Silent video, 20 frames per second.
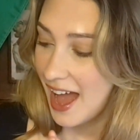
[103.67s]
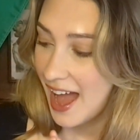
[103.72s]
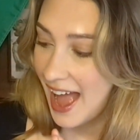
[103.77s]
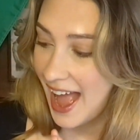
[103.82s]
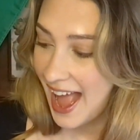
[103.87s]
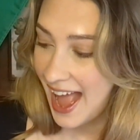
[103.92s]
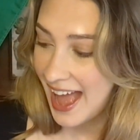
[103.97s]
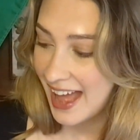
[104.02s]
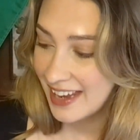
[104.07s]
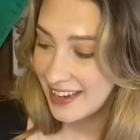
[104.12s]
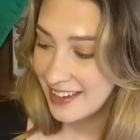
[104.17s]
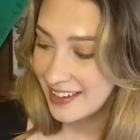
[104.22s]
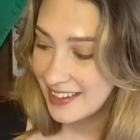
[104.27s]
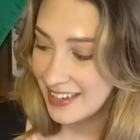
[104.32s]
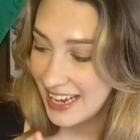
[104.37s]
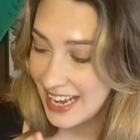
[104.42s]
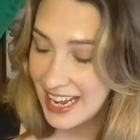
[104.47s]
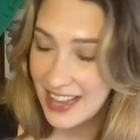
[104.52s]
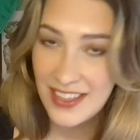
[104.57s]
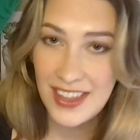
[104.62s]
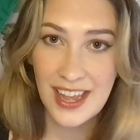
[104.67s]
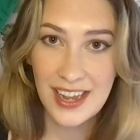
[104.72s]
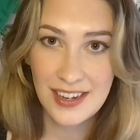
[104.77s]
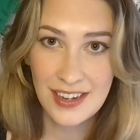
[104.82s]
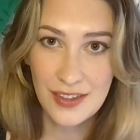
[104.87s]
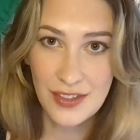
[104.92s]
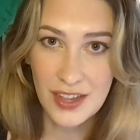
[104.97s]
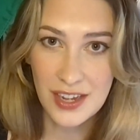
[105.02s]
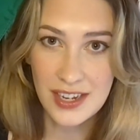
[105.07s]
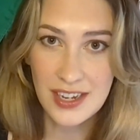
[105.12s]
And in the
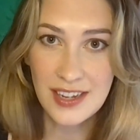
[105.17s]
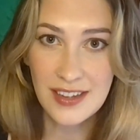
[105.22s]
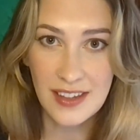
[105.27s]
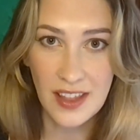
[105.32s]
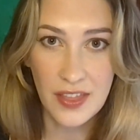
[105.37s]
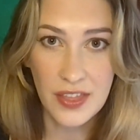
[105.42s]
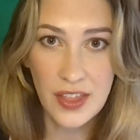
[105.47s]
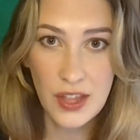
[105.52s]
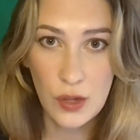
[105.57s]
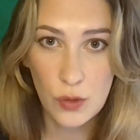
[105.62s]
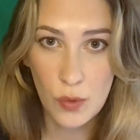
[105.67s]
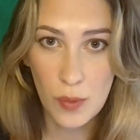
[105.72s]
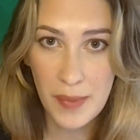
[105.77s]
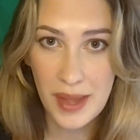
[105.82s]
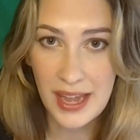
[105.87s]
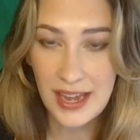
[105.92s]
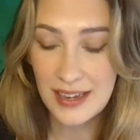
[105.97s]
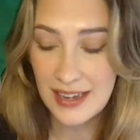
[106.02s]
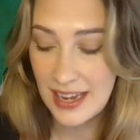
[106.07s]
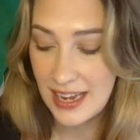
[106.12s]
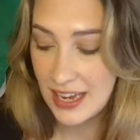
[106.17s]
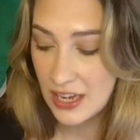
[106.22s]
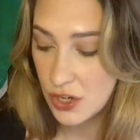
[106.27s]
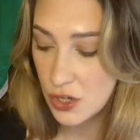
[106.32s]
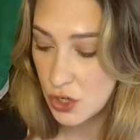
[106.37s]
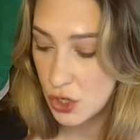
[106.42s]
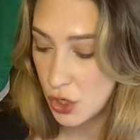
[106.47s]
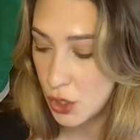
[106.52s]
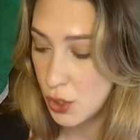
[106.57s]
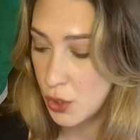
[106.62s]
1830s, these were made
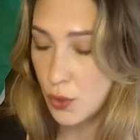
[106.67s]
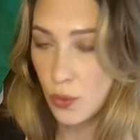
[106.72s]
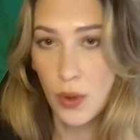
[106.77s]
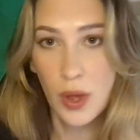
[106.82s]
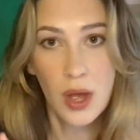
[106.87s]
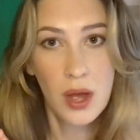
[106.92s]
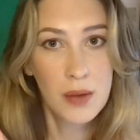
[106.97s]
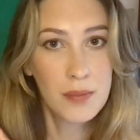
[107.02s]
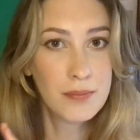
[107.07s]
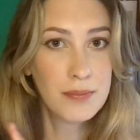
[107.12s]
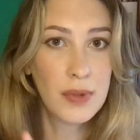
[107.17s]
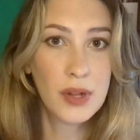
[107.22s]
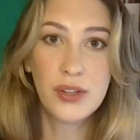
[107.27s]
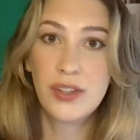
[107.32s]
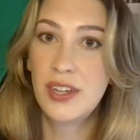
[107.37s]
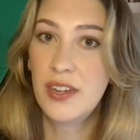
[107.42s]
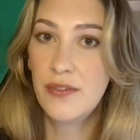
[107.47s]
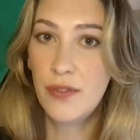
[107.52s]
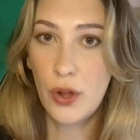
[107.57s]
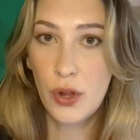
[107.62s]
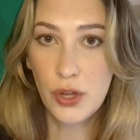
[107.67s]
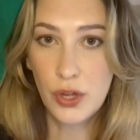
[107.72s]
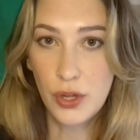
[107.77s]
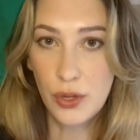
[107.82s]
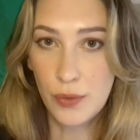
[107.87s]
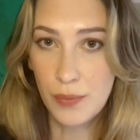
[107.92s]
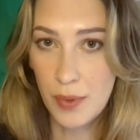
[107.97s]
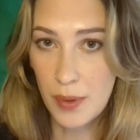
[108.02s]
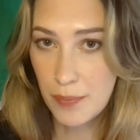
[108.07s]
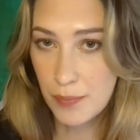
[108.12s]
into
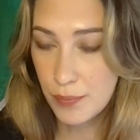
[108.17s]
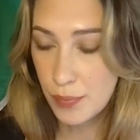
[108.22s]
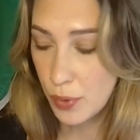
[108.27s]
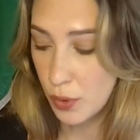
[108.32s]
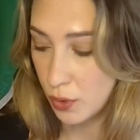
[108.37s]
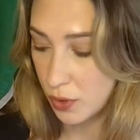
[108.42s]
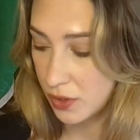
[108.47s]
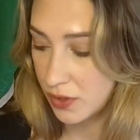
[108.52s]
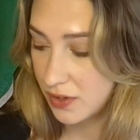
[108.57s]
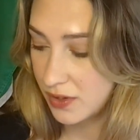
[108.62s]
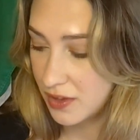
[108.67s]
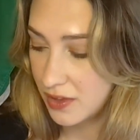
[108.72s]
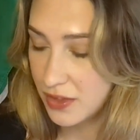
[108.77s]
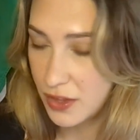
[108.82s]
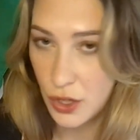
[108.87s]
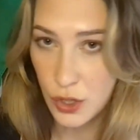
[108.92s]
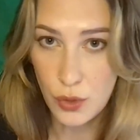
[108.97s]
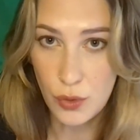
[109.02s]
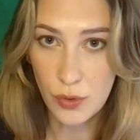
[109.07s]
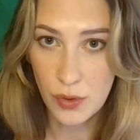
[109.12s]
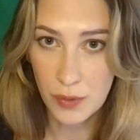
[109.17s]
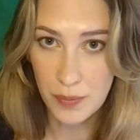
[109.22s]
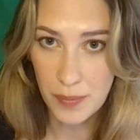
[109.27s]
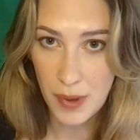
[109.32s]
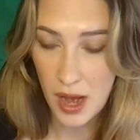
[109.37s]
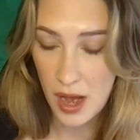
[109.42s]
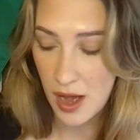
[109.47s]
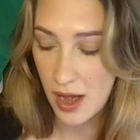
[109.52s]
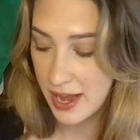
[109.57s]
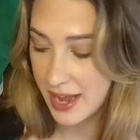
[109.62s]
multi-volume books that you could
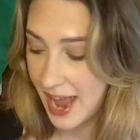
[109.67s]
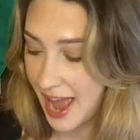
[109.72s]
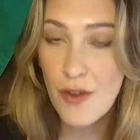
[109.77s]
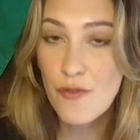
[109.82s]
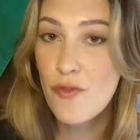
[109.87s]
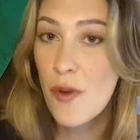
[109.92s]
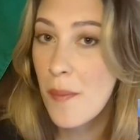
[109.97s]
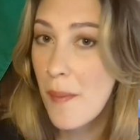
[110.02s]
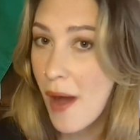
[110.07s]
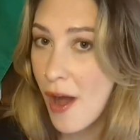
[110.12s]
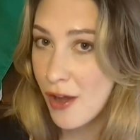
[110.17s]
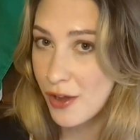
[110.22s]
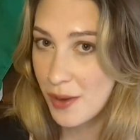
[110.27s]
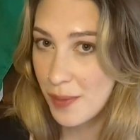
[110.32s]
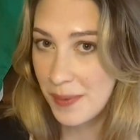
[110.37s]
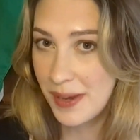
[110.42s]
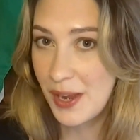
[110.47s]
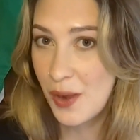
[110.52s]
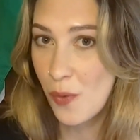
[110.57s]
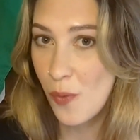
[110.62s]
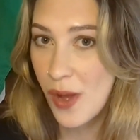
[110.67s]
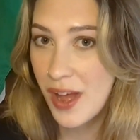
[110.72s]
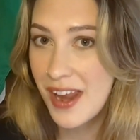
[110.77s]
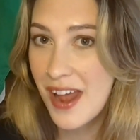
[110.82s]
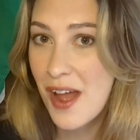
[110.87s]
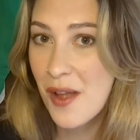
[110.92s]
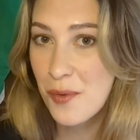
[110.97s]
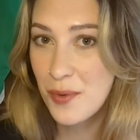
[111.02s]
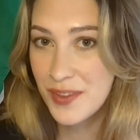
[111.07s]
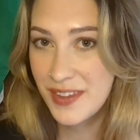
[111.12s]
buy. And remarkably, when
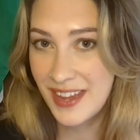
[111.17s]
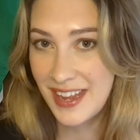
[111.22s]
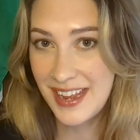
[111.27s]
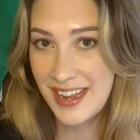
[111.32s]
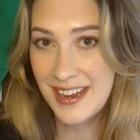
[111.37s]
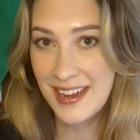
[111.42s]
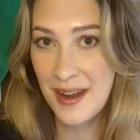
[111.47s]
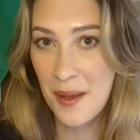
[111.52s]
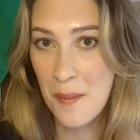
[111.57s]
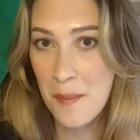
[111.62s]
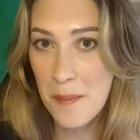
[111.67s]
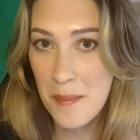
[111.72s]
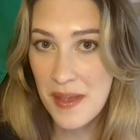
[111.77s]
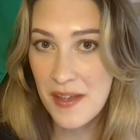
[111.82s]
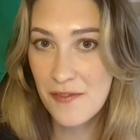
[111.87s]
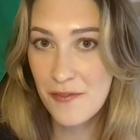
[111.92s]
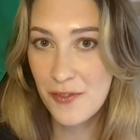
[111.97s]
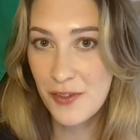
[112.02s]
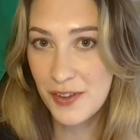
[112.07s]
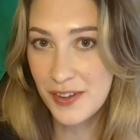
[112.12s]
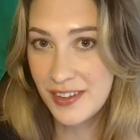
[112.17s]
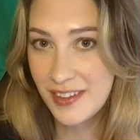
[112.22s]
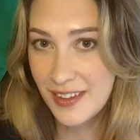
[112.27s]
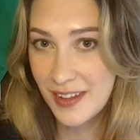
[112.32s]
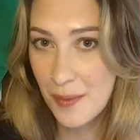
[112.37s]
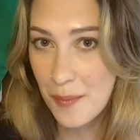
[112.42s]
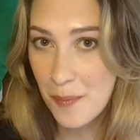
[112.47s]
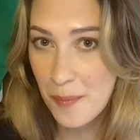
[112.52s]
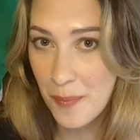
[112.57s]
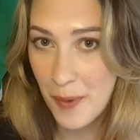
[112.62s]
I was in Mitford's
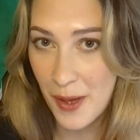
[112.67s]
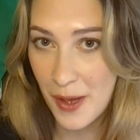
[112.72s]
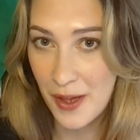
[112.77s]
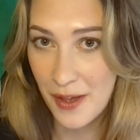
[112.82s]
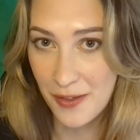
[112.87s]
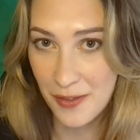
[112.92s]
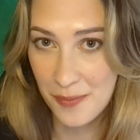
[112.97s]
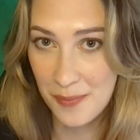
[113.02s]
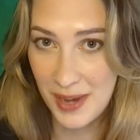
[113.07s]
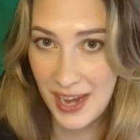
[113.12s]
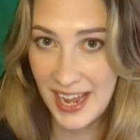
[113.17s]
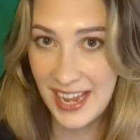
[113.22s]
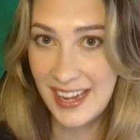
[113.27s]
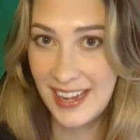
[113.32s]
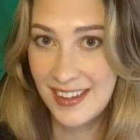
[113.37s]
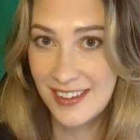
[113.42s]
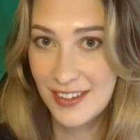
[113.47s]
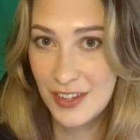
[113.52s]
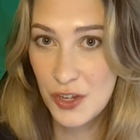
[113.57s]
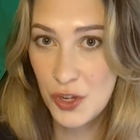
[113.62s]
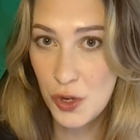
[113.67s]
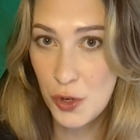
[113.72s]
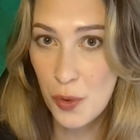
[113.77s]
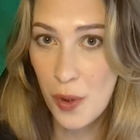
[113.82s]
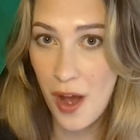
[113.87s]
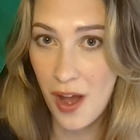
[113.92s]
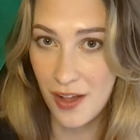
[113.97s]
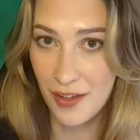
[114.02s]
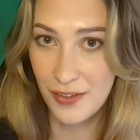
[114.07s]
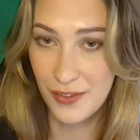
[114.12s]
birthplace, New
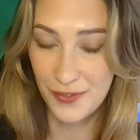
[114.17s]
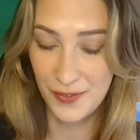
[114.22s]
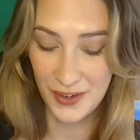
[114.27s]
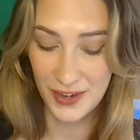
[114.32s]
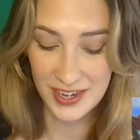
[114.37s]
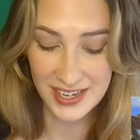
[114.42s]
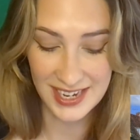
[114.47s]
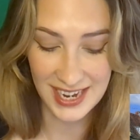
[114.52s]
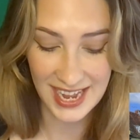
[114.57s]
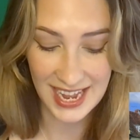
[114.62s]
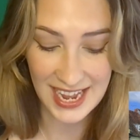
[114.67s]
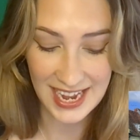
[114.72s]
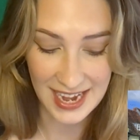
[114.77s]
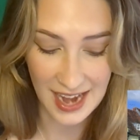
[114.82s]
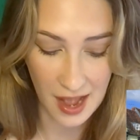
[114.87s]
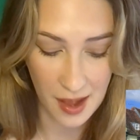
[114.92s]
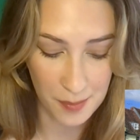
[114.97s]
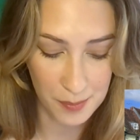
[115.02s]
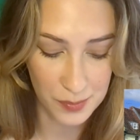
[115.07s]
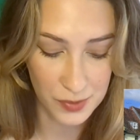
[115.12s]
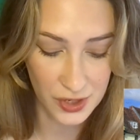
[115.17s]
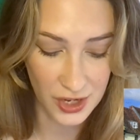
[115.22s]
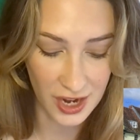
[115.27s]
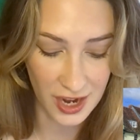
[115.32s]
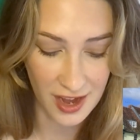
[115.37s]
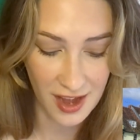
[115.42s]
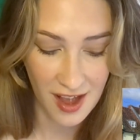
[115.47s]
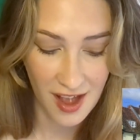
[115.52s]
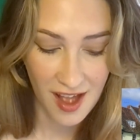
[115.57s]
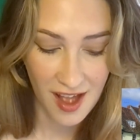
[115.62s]
Alresford in Hampshire,